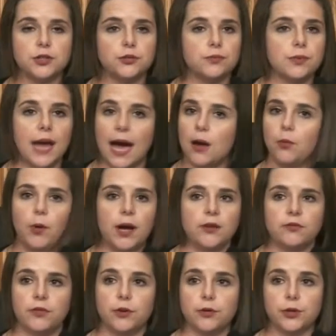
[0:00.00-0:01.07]
do not
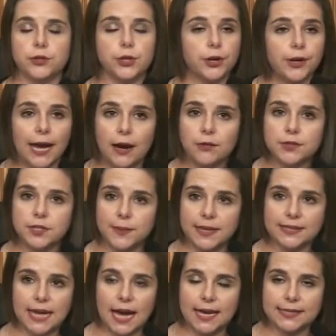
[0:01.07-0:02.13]
want voter turnout to be
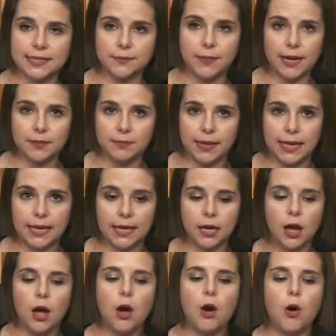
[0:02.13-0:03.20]
as high as it might
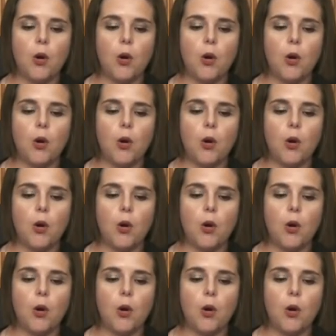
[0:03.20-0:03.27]
be,